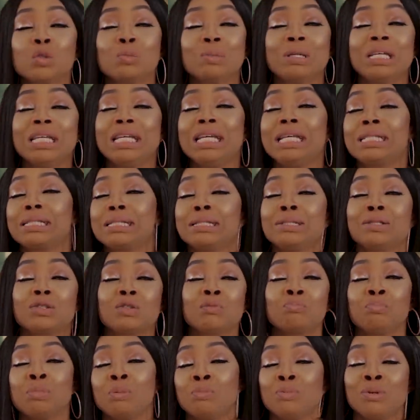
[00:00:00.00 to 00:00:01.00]
to be hitting
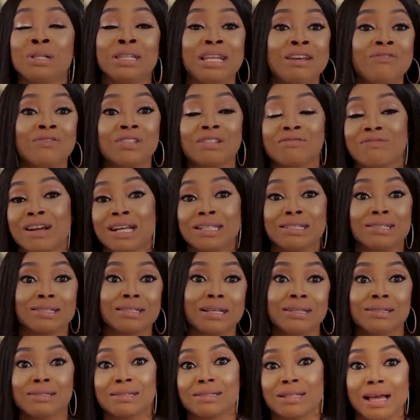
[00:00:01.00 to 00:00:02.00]
some people left, right,
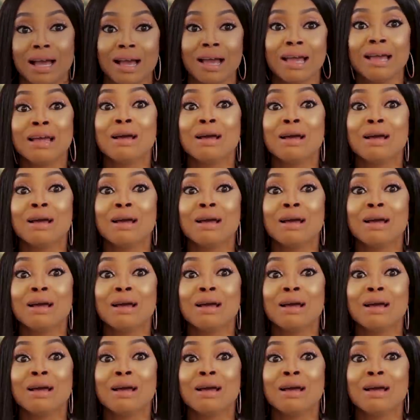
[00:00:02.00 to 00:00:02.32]
center.